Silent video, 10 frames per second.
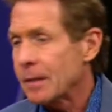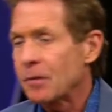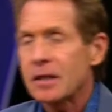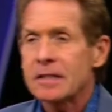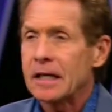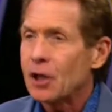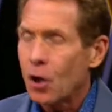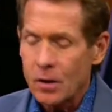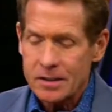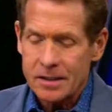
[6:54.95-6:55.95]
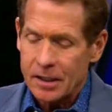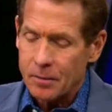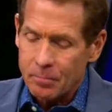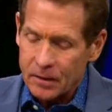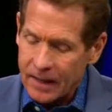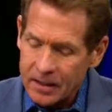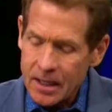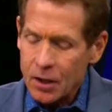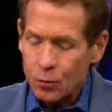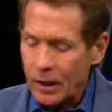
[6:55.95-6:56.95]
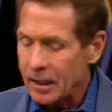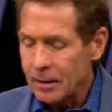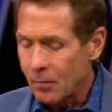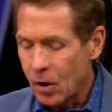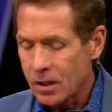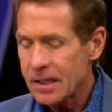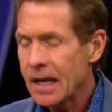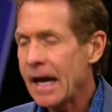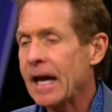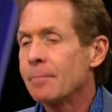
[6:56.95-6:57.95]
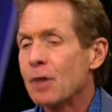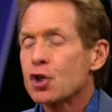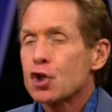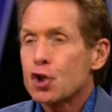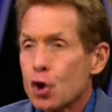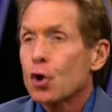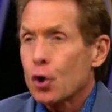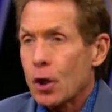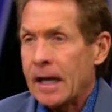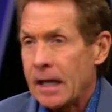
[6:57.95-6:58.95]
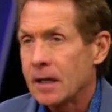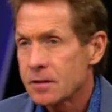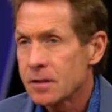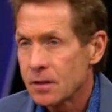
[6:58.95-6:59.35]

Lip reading: I'm not saying he always did it, but Randy Moss had much surer hands.